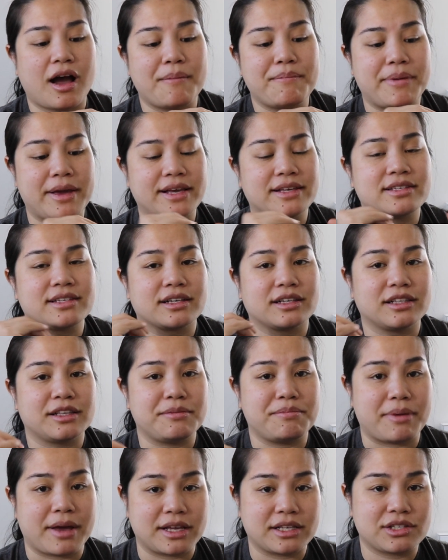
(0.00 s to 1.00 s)

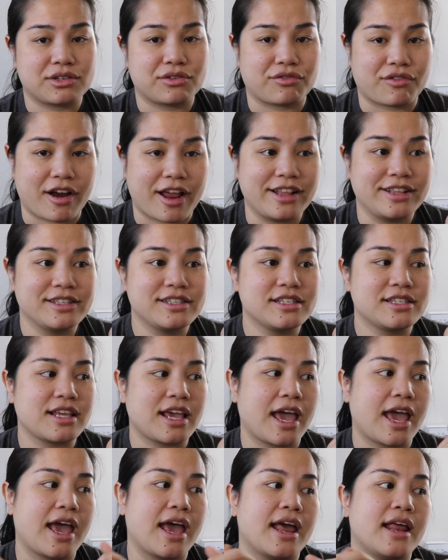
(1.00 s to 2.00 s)
basically best friends
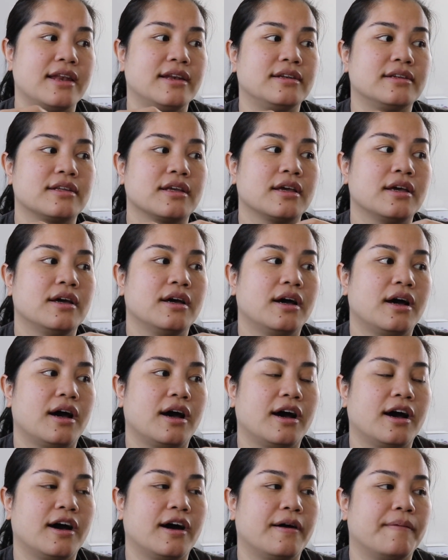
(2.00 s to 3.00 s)
and
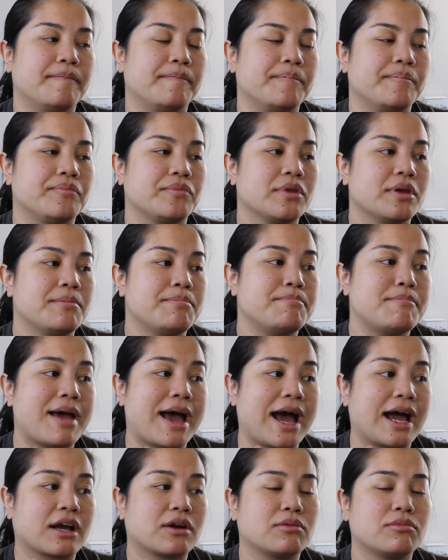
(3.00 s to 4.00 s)
um,
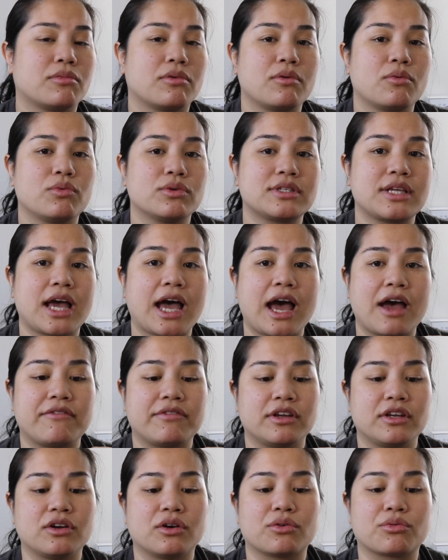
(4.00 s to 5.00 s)
Mac was
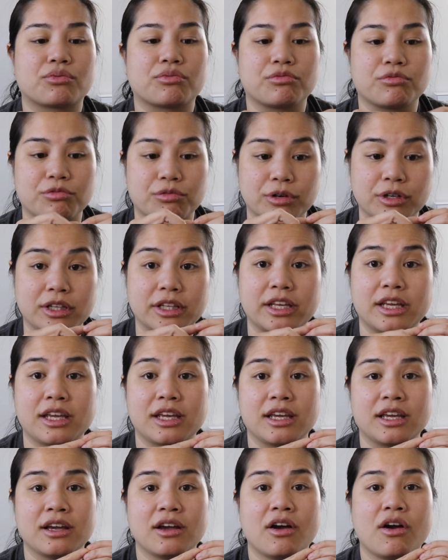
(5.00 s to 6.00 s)
having a
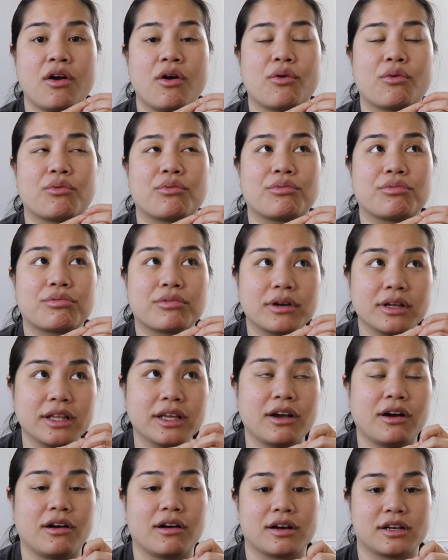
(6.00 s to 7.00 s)
really
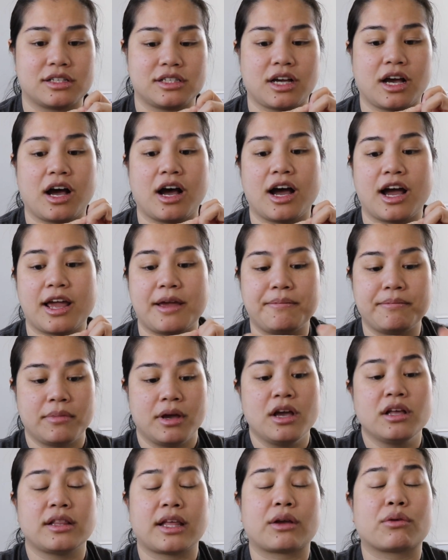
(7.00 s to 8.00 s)
really hard time,
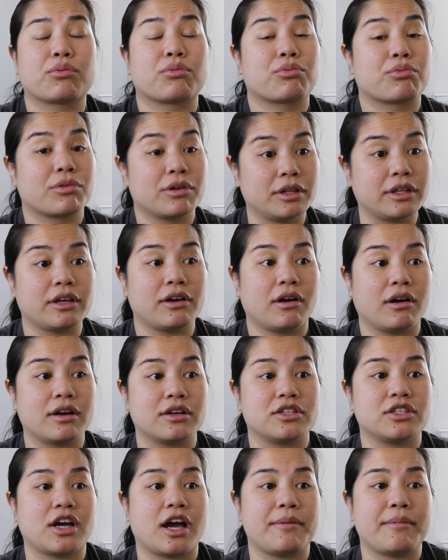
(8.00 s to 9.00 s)
like really
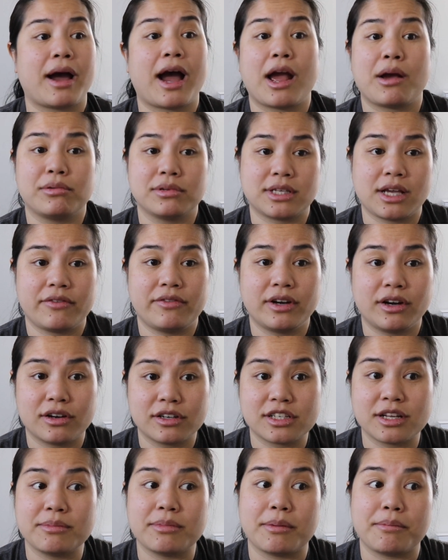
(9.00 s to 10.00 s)
hard time. I was having a
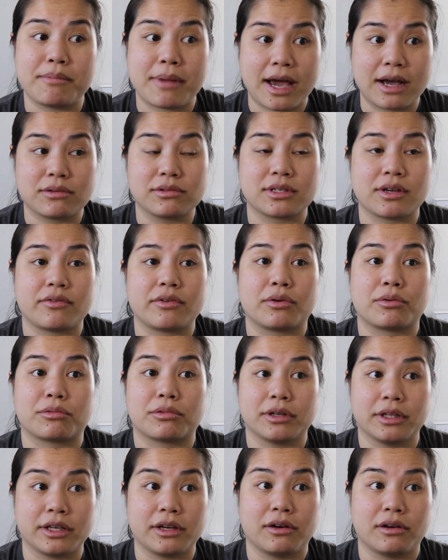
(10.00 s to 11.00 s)
hard time, but Mac was having a
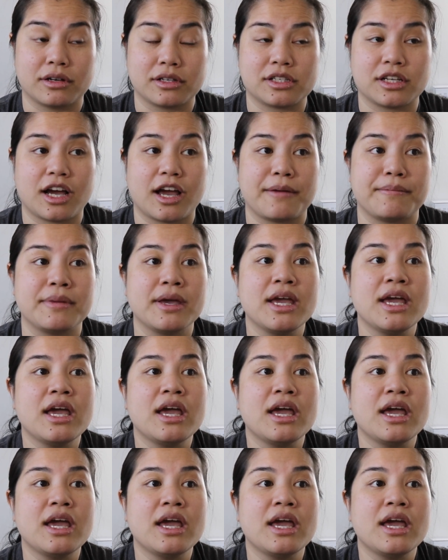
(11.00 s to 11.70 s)
really hard time.